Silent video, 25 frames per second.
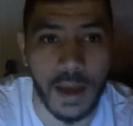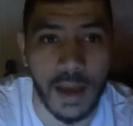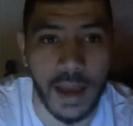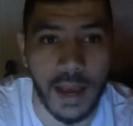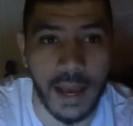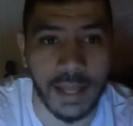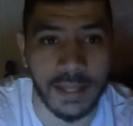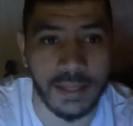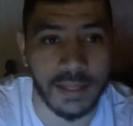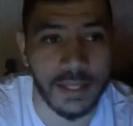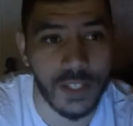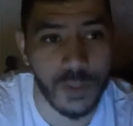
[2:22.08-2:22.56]

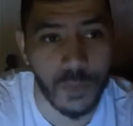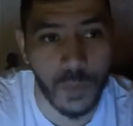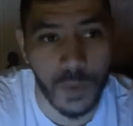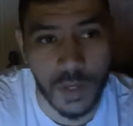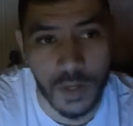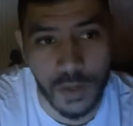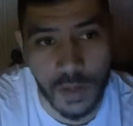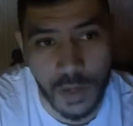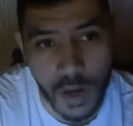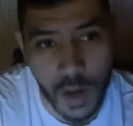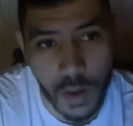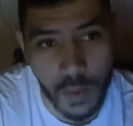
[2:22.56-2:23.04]
At least when
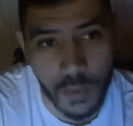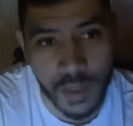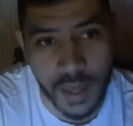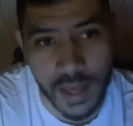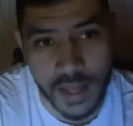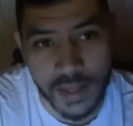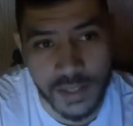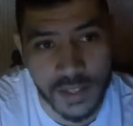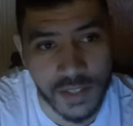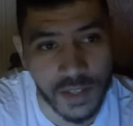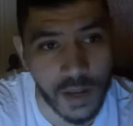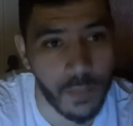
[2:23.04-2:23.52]
you know
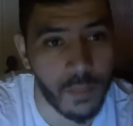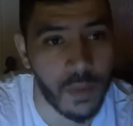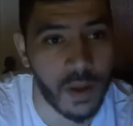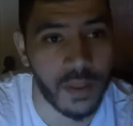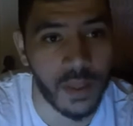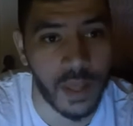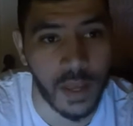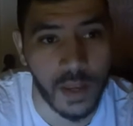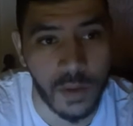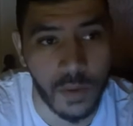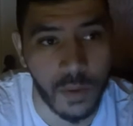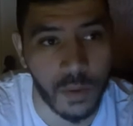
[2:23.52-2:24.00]
that
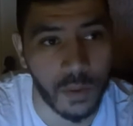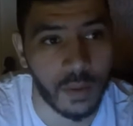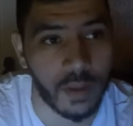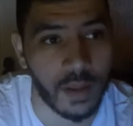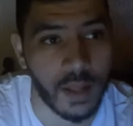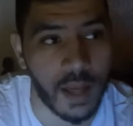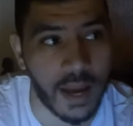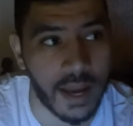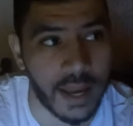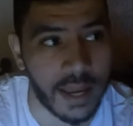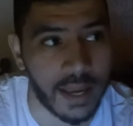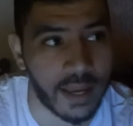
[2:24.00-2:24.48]
someone that you don't
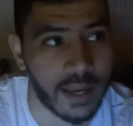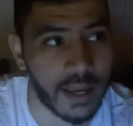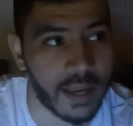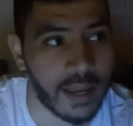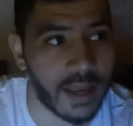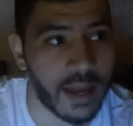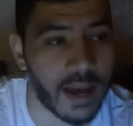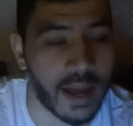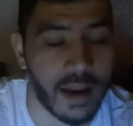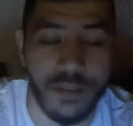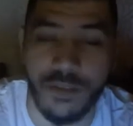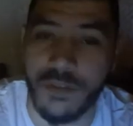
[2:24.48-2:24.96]

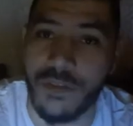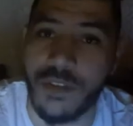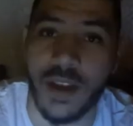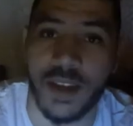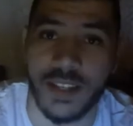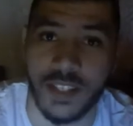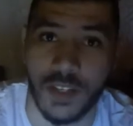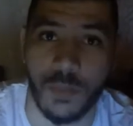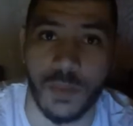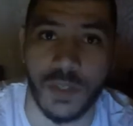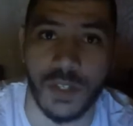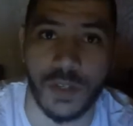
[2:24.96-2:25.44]
like got
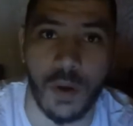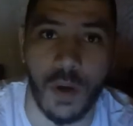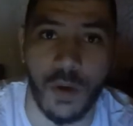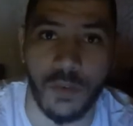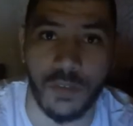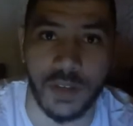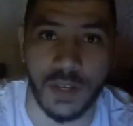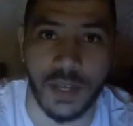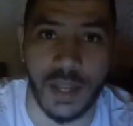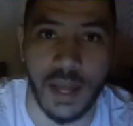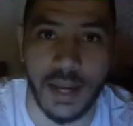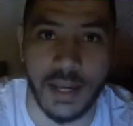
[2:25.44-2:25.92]
infected with
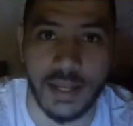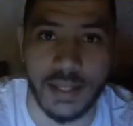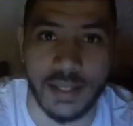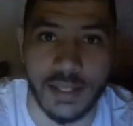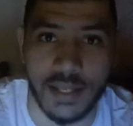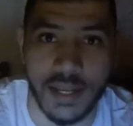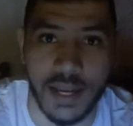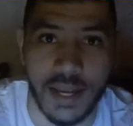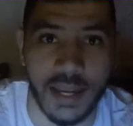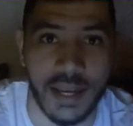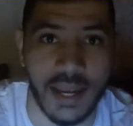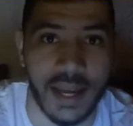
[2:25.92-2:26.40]

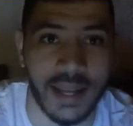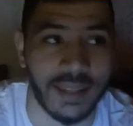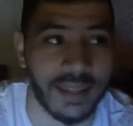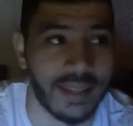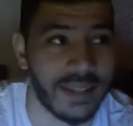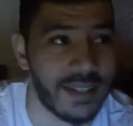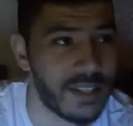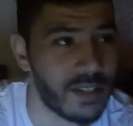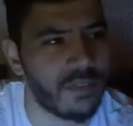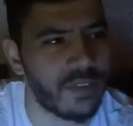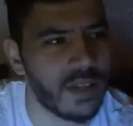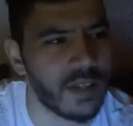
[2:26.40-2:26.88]
COVID-19, at
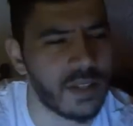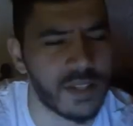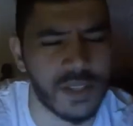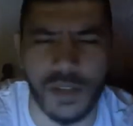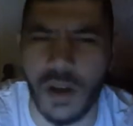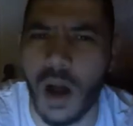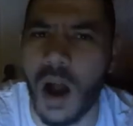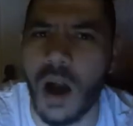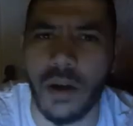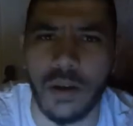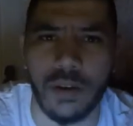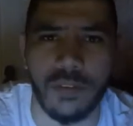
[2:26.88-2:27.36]
least feel
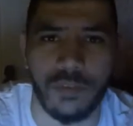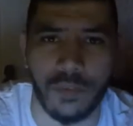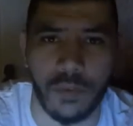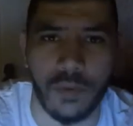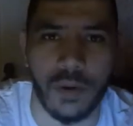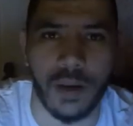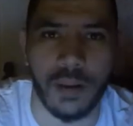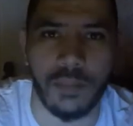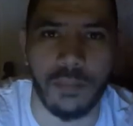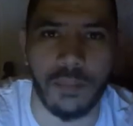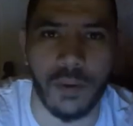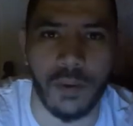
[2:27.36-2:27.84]
sorry
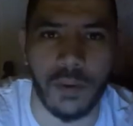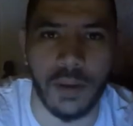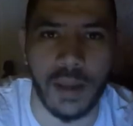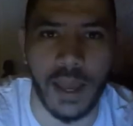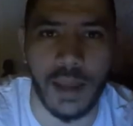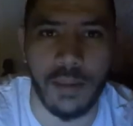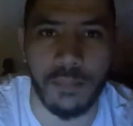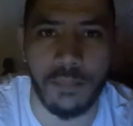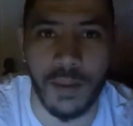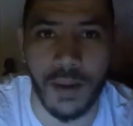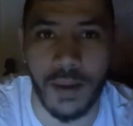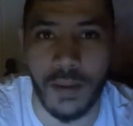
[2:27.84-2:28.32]
for him.
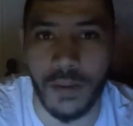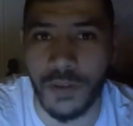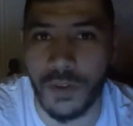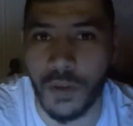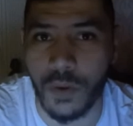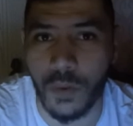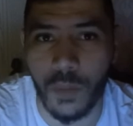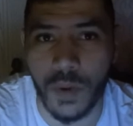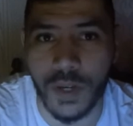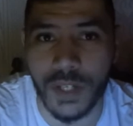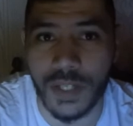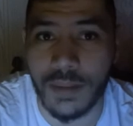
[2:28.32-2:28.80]
Okay, but
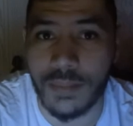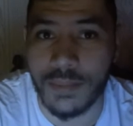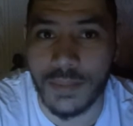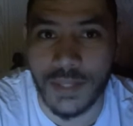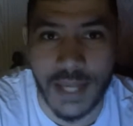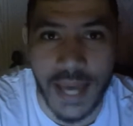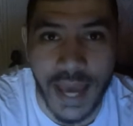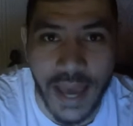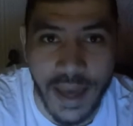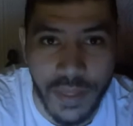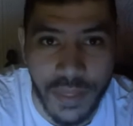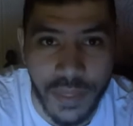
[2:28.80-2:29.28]
don't wish him
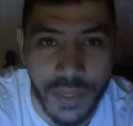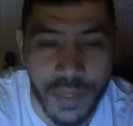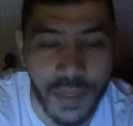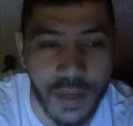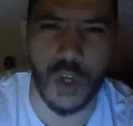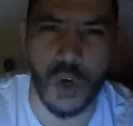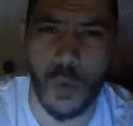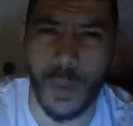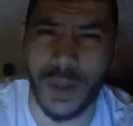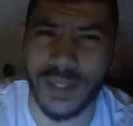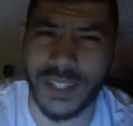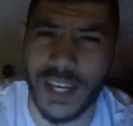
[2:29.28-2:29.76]
death.
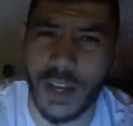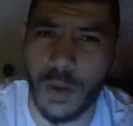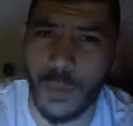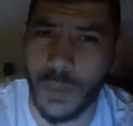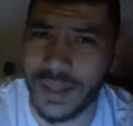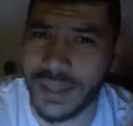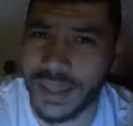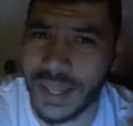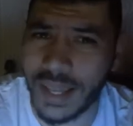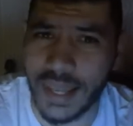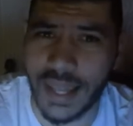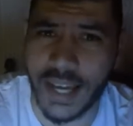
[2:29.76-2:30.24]
You know why did he
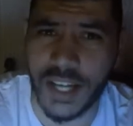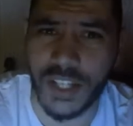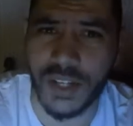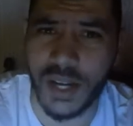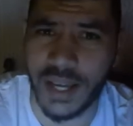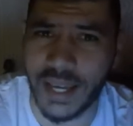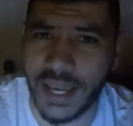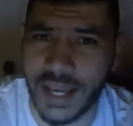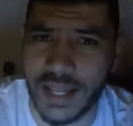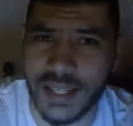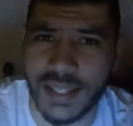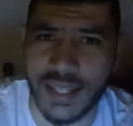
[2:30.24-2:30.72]
win the
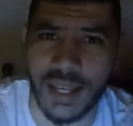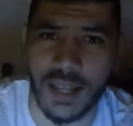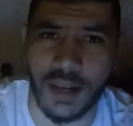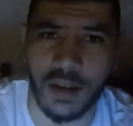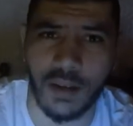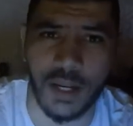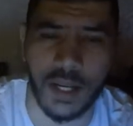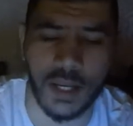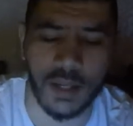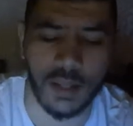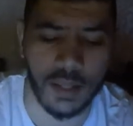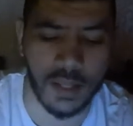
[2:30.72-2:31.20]
election against
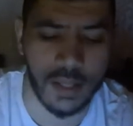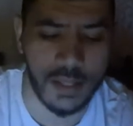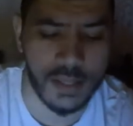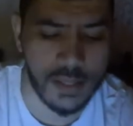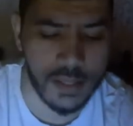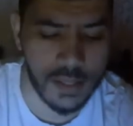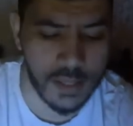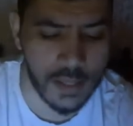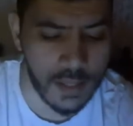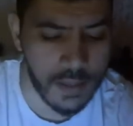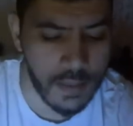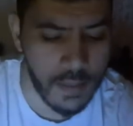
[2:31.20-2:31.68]
Hillary
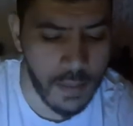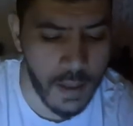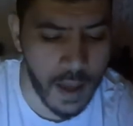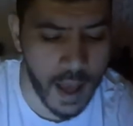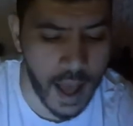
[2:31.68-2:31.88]
Clinton?